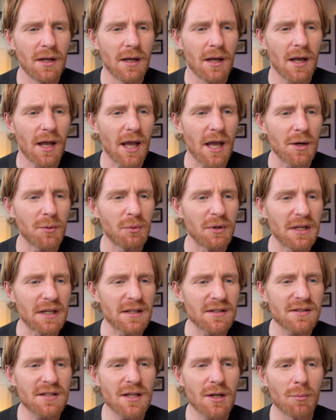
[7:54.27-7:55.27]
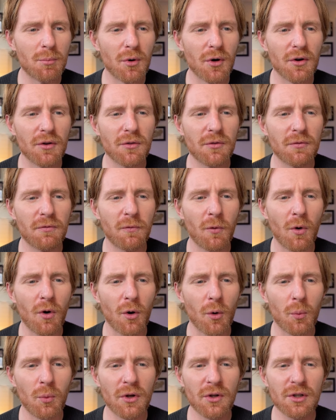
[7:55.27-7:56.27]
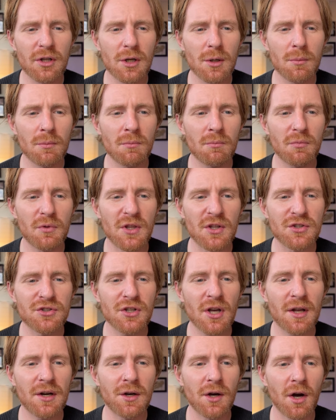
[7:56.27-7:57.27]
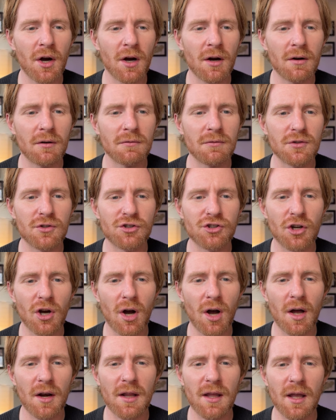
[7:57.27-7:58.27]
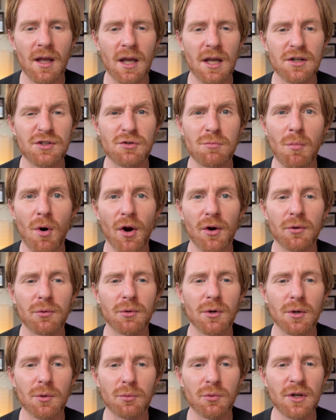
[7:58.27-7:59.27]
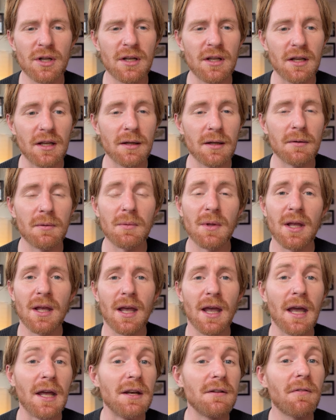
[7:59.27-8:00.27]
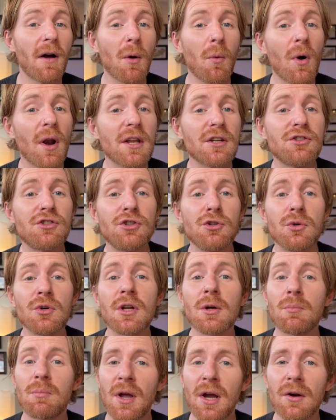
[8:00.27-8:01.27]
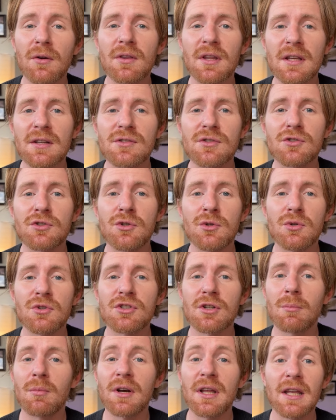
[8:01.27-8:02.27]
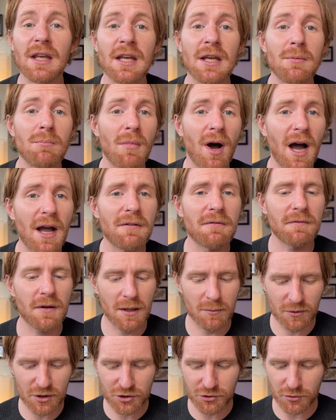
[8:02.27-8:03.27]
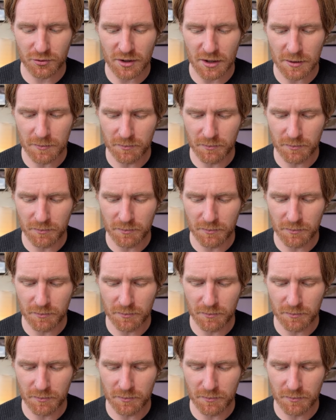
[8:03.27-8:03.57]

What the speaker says: and we can see a birth for William, the son of John and Margaret Reedy. And if I wanted to compare this to somebody in my family tree,